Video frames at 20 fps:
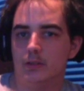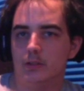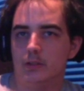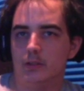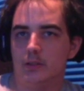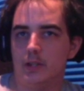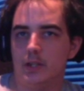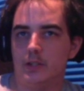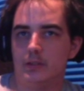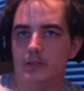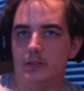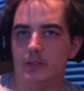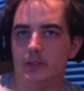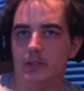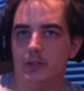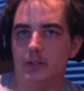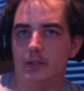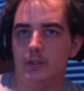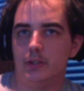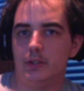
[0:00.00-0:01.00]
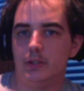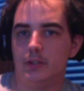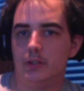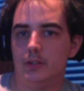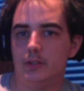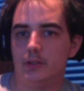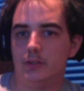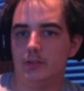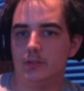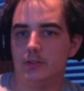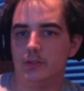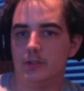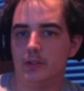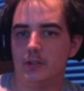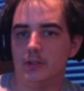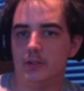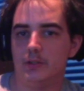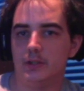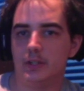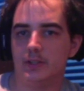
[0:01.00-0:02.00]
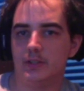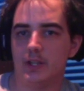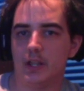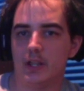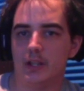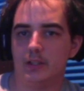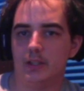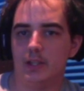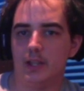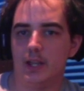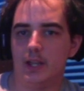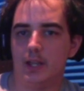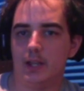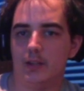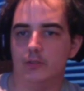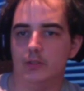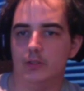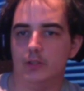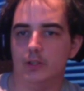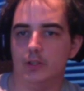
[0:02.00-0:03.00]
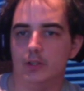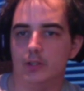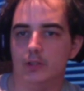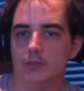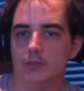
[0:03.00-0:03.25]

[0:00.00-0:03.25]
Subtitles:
Alright. So I don't exactly have